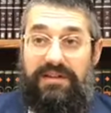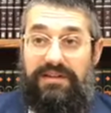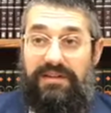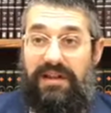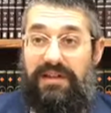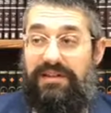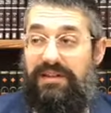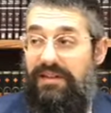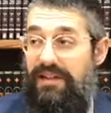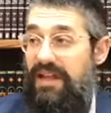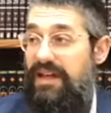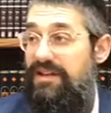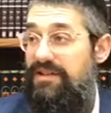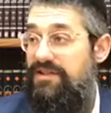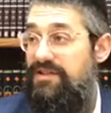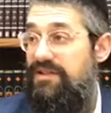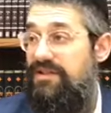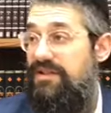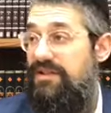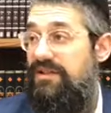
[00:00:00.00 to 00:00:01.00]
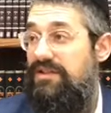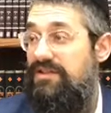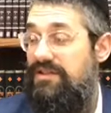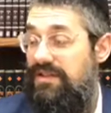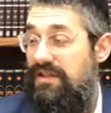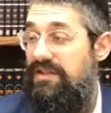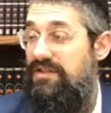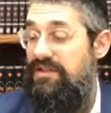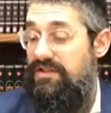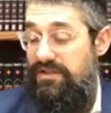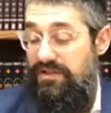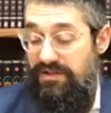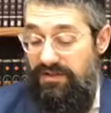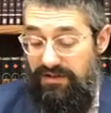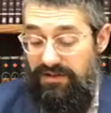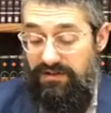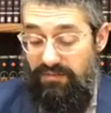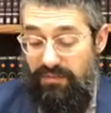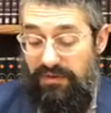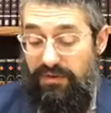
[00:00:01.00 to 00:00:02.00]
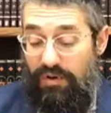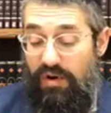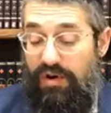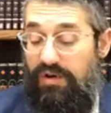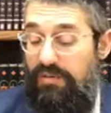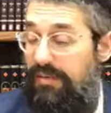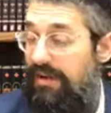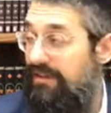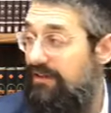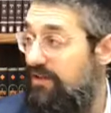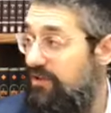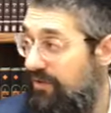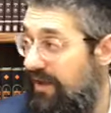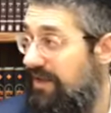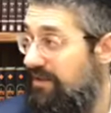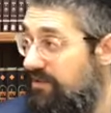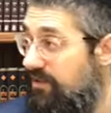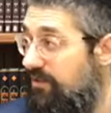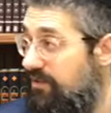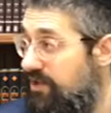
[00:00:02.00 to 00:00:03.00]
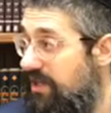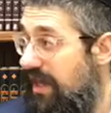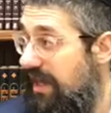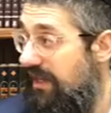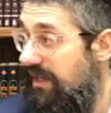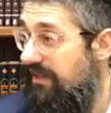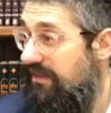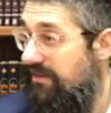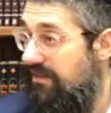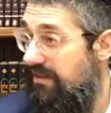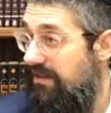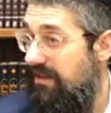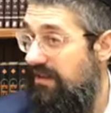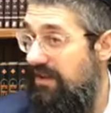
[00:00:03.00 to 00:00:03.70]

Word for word: Nonetheless, since we talk about the transoceanic,